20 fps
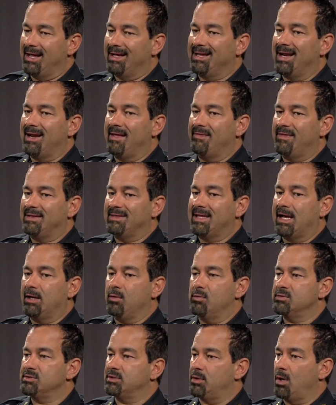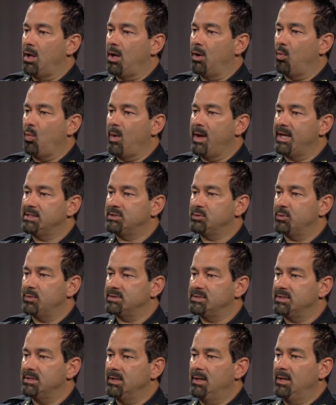Again, I think that goes a long way
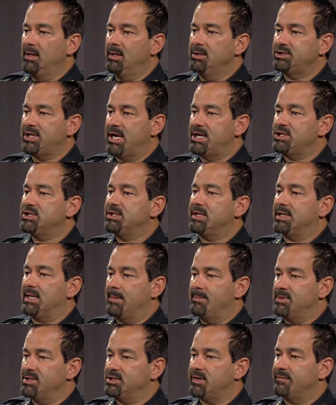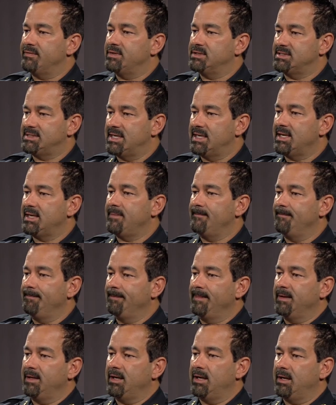towards changing the image of the city
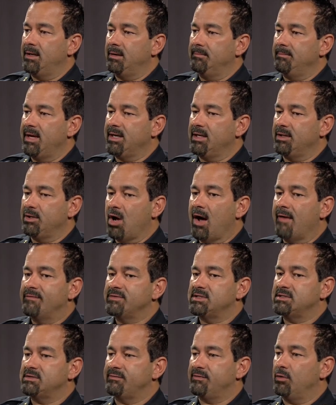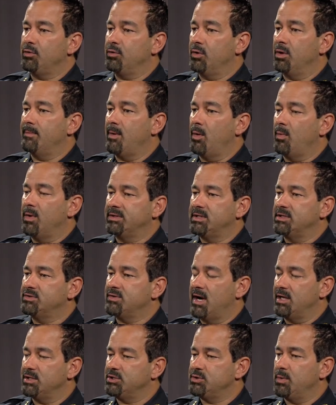and making the officers feel good about what they're
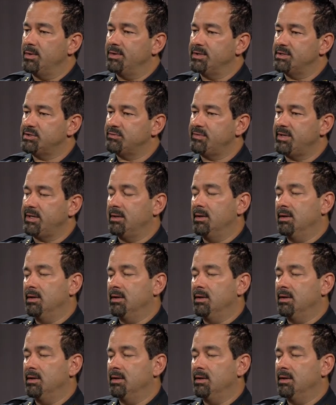trying to do on the street.